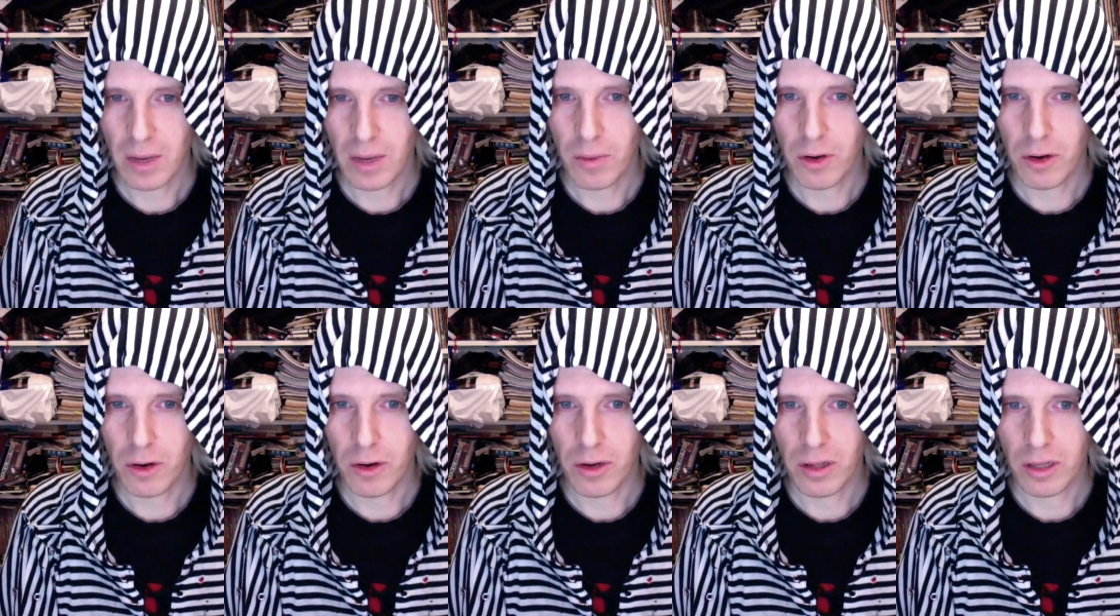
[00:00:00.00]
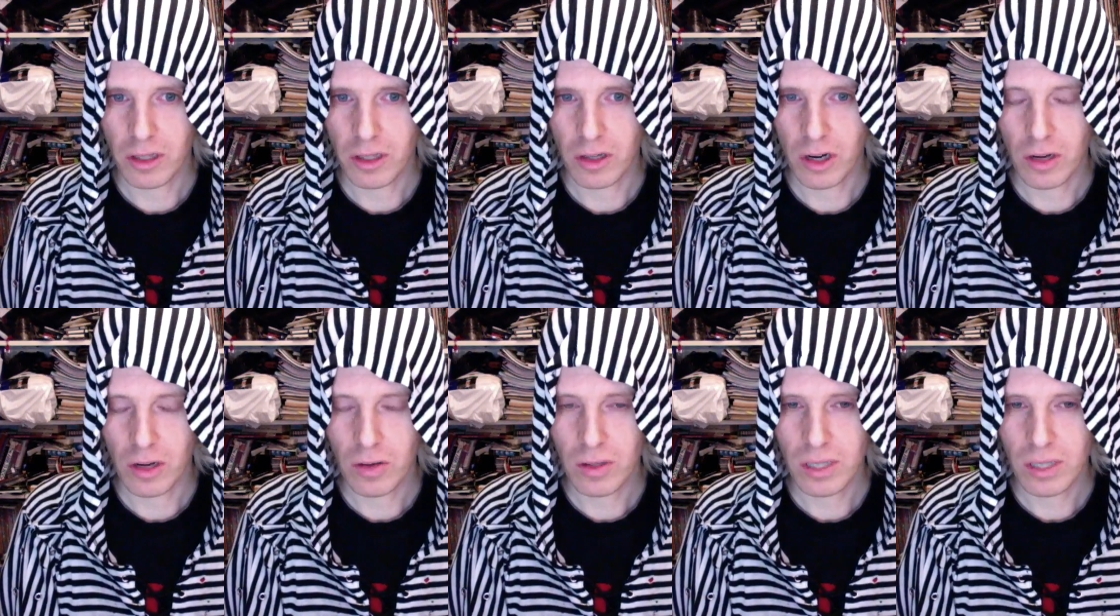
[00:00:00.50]
when you're in the
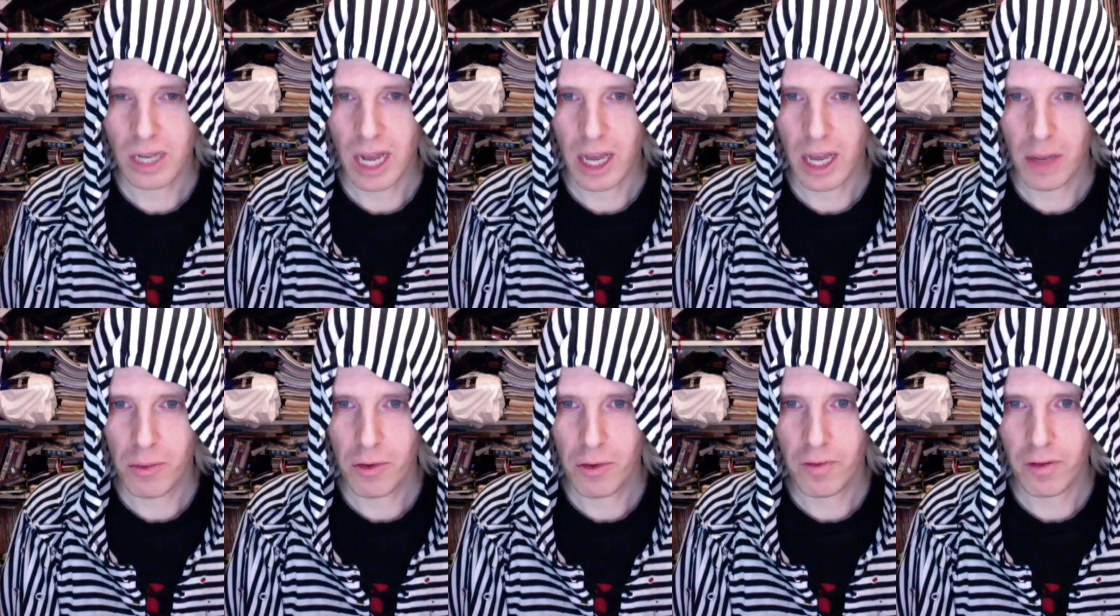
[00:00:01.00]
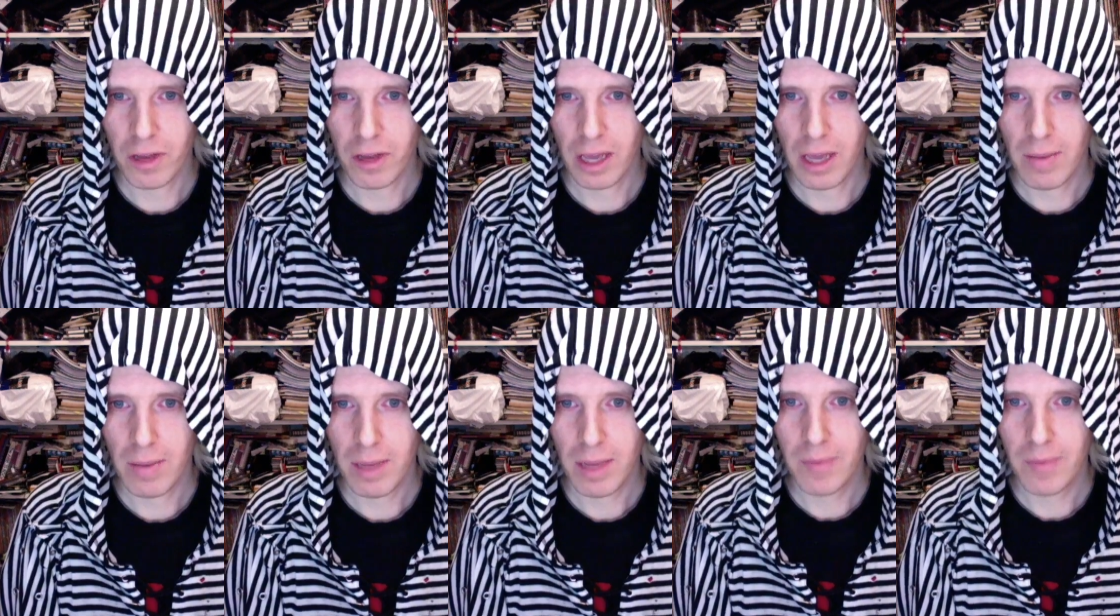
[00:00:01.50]
struggles and how you
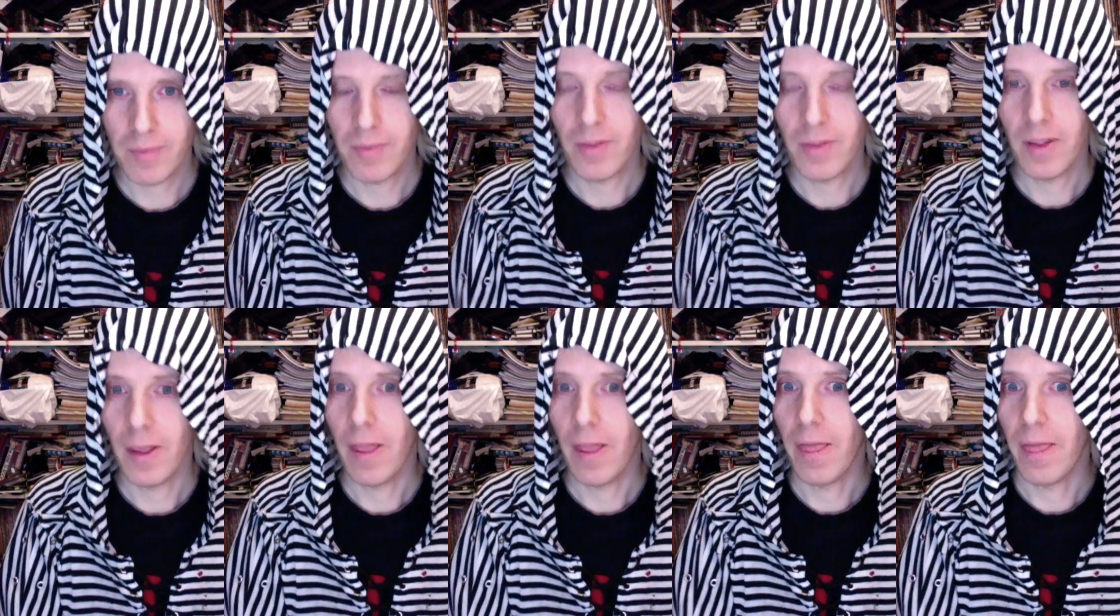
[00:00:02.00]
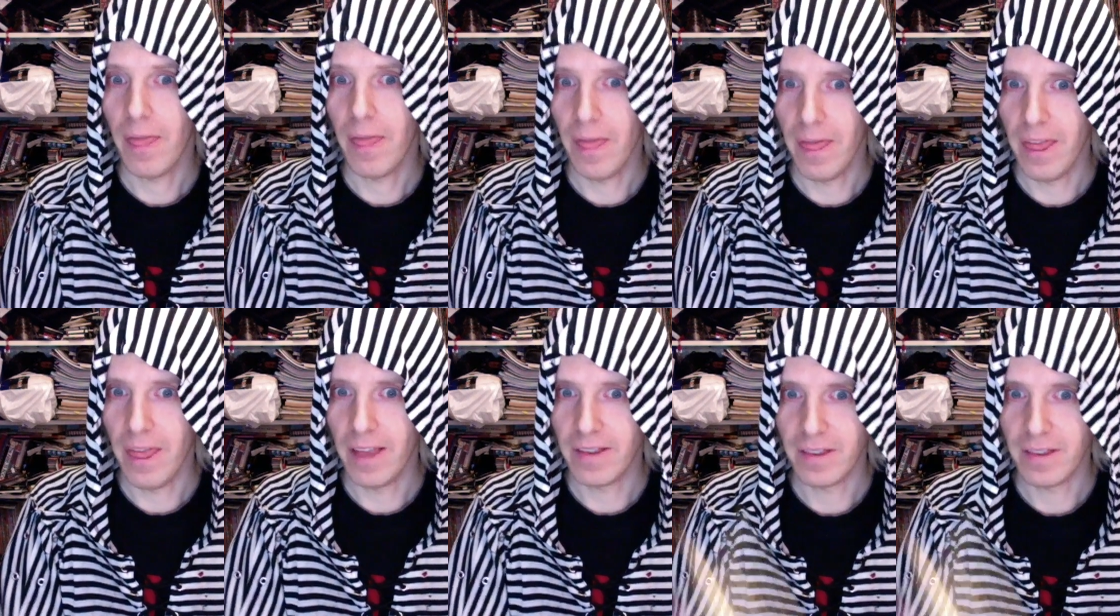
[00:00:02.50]
overcame it?
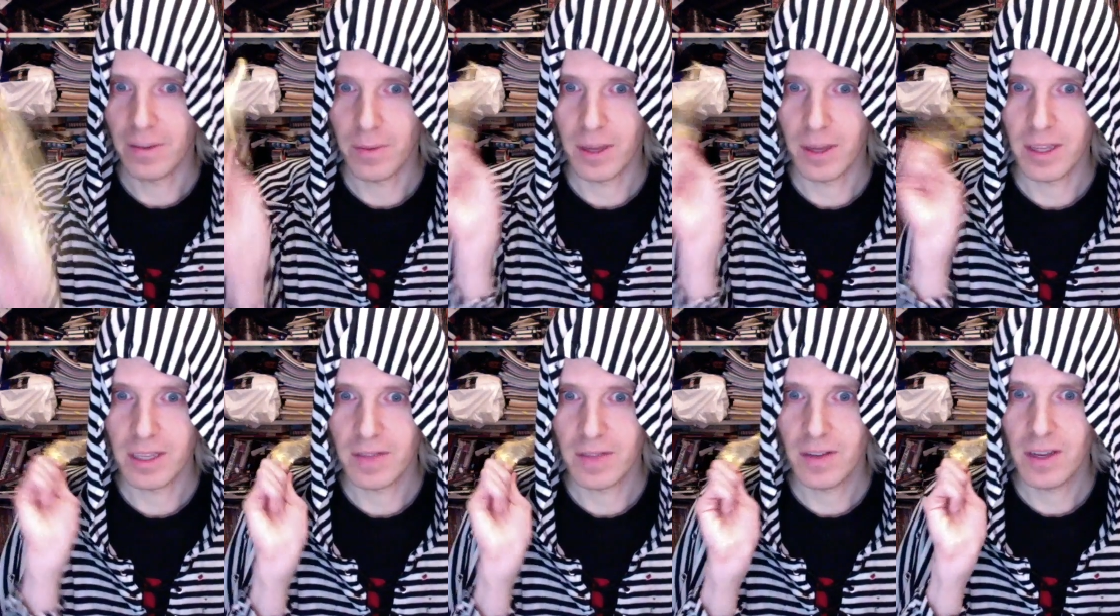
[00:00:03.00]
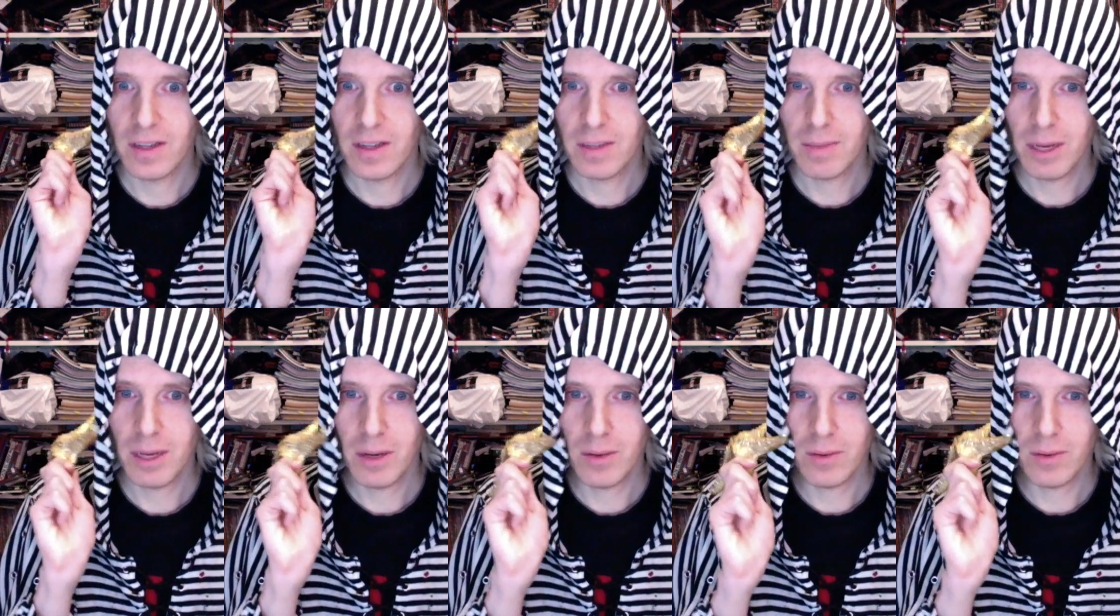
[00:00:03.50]
This is what this video is
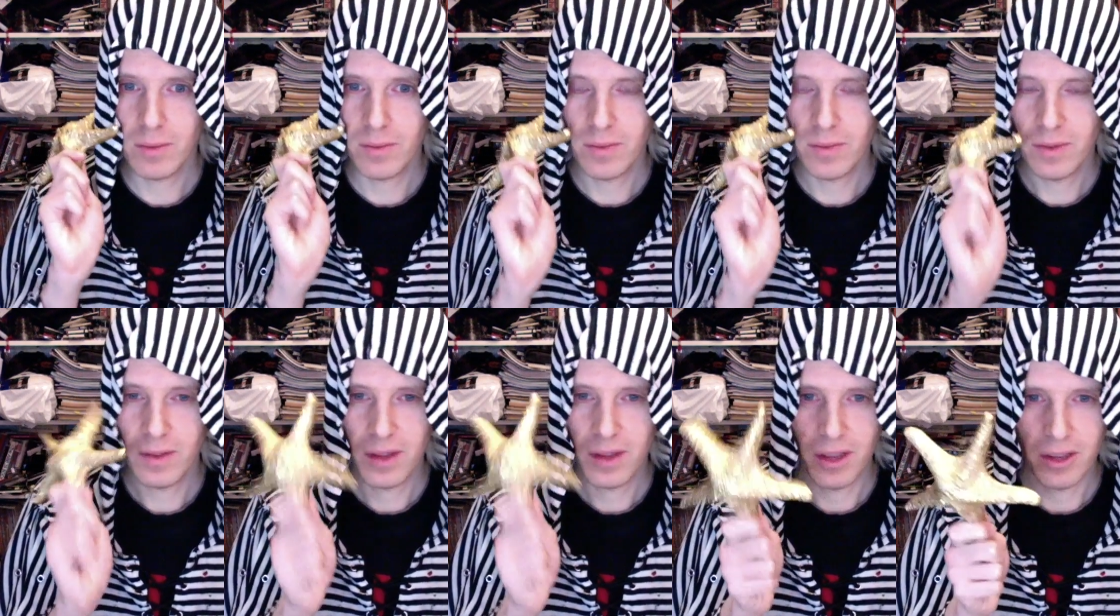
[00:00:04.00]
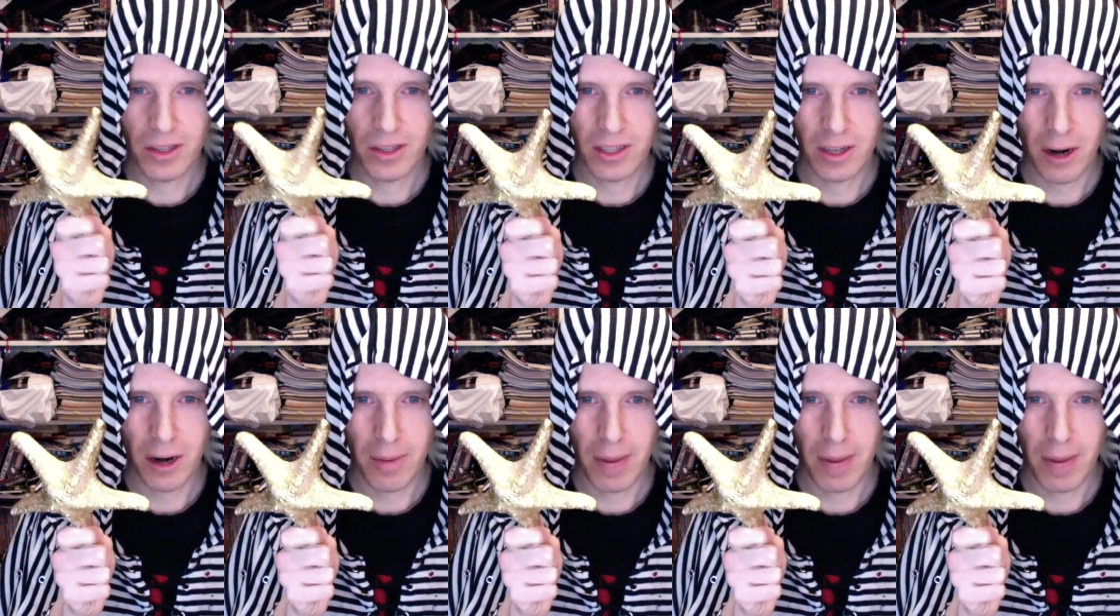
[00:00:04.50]
about. Star